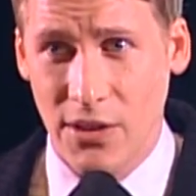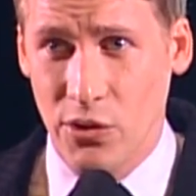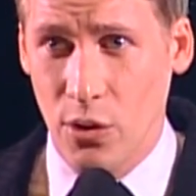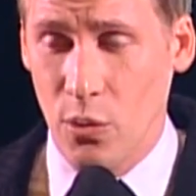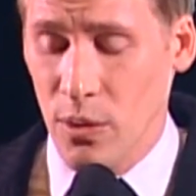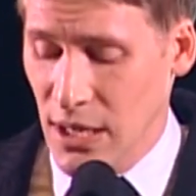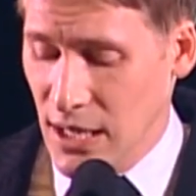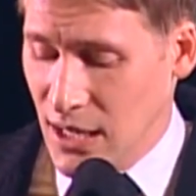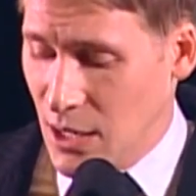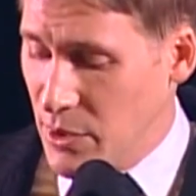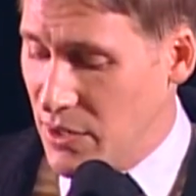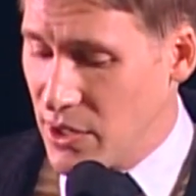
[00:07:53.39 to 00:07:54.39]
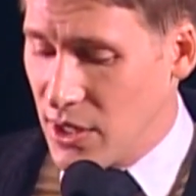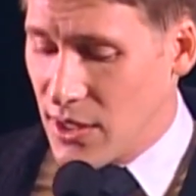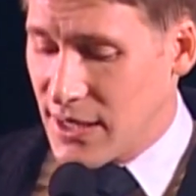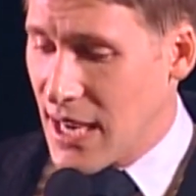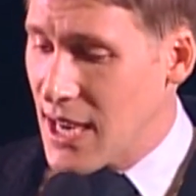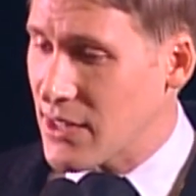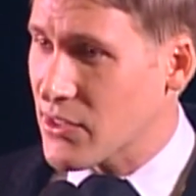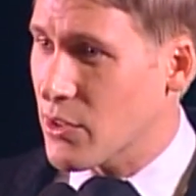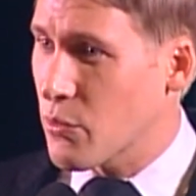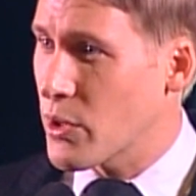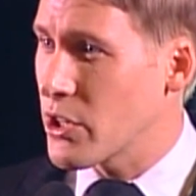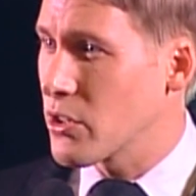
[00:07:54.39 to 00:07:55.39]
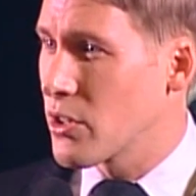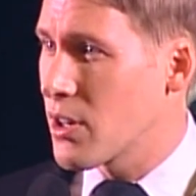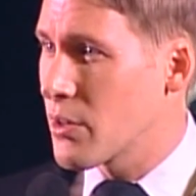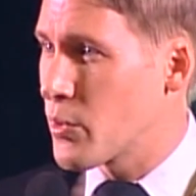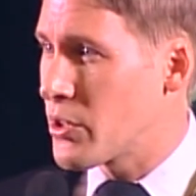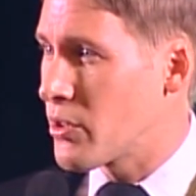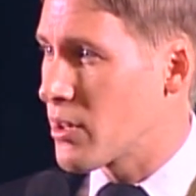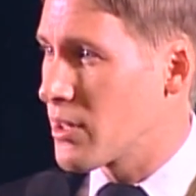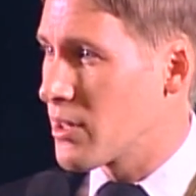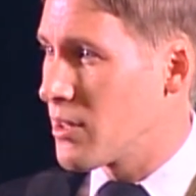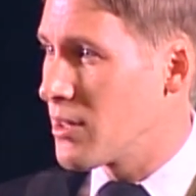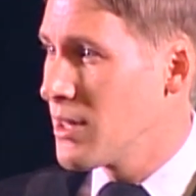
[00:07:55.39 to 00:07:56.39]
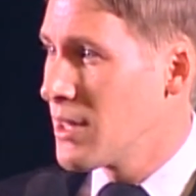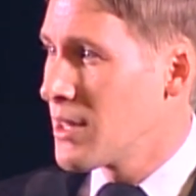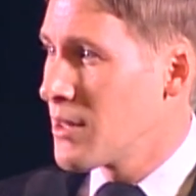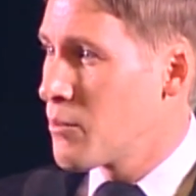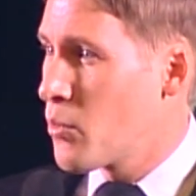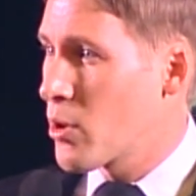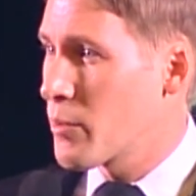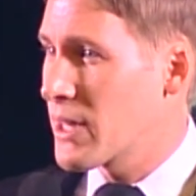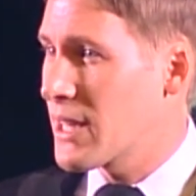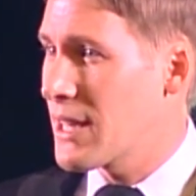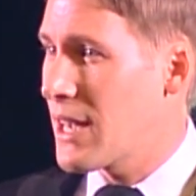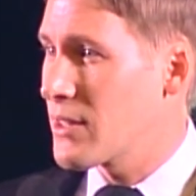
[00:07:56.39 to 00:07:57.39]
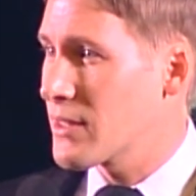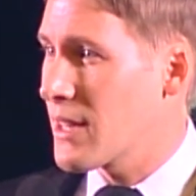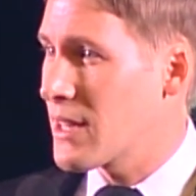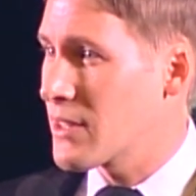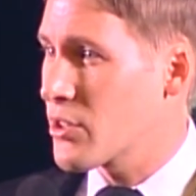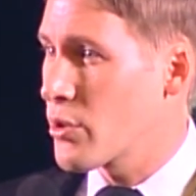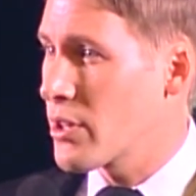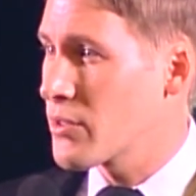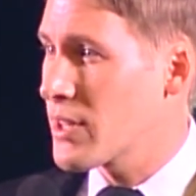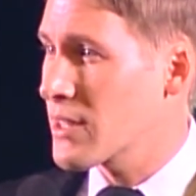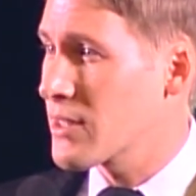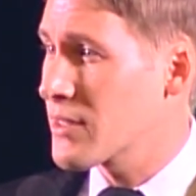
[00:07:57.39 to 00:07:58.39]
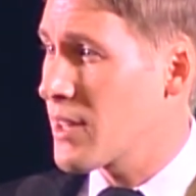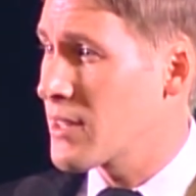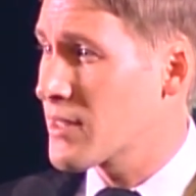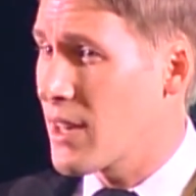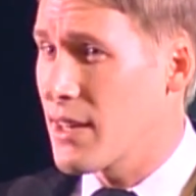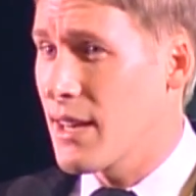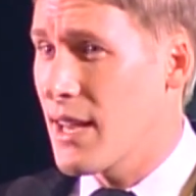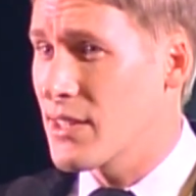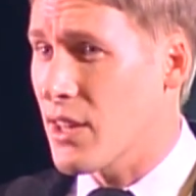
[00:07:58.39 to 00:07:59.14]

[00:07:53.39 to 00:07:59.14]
So let me give you a little taste of what you learn when you're a little Mormon kid out in San Antonio, Texas on Sundays.